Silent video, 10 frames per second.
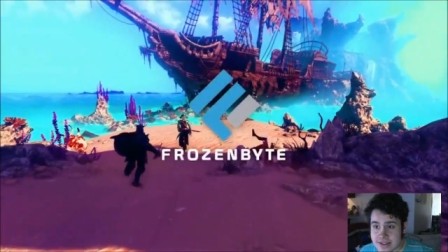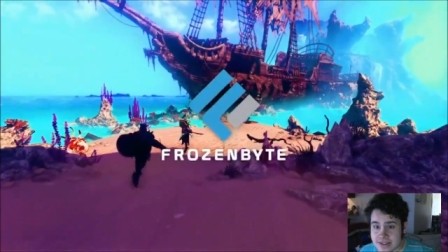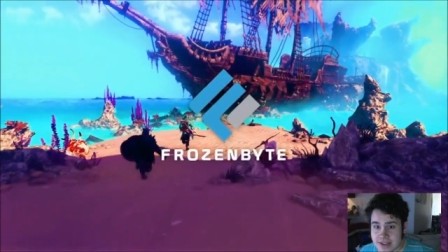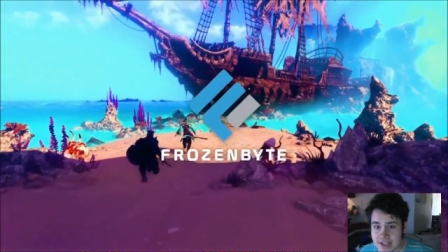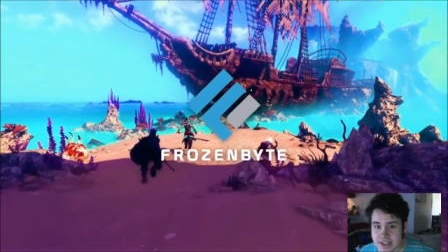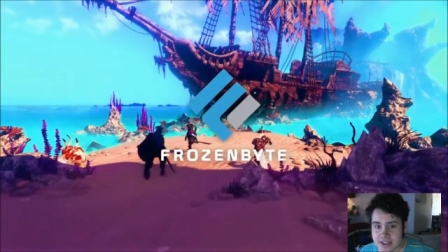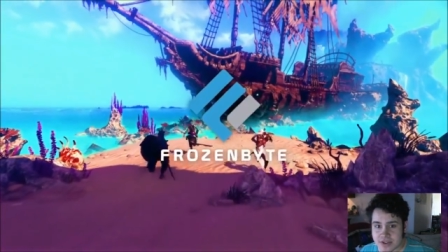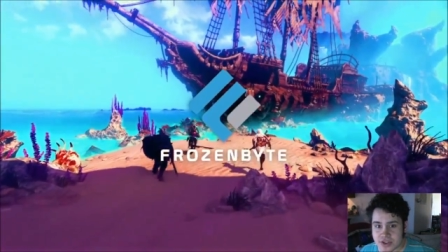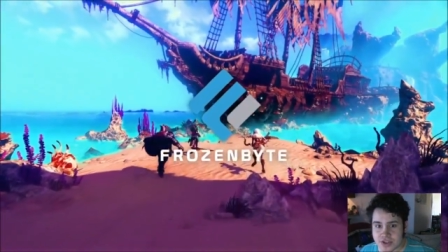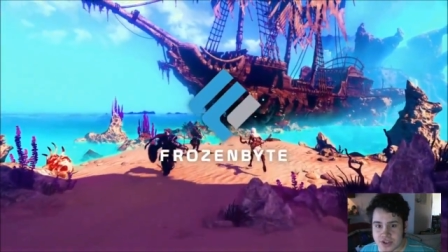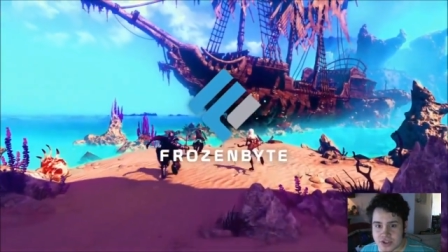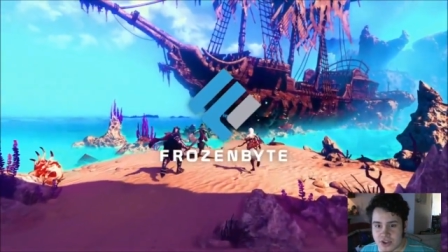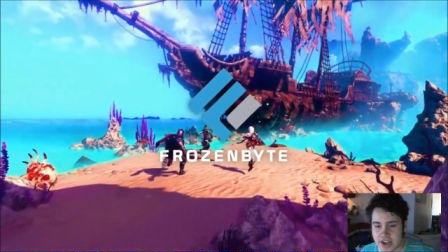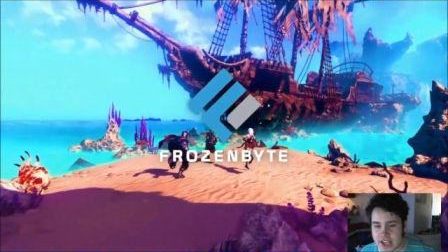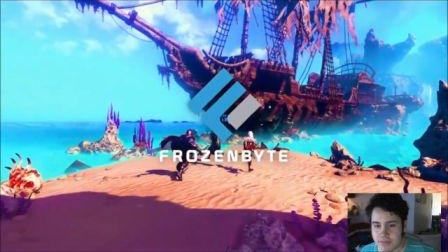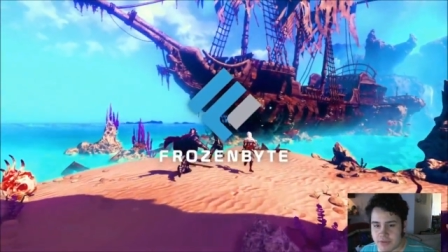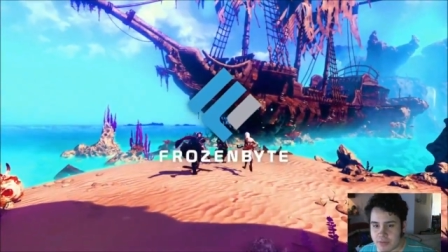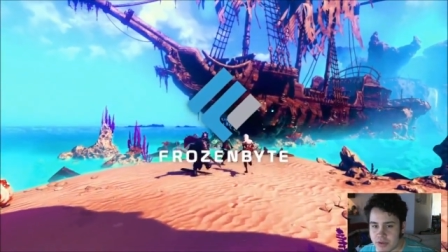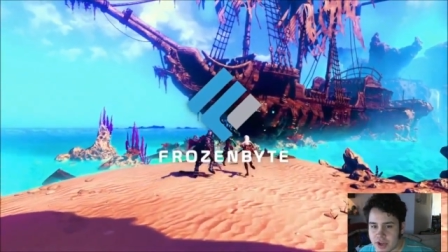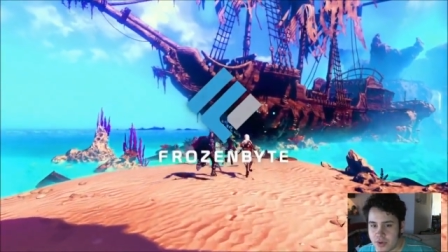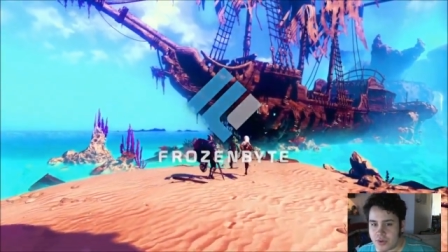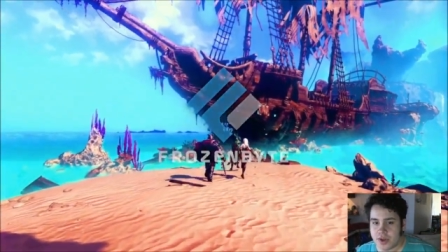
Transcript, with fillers: I think those those Trine games are pretty cool.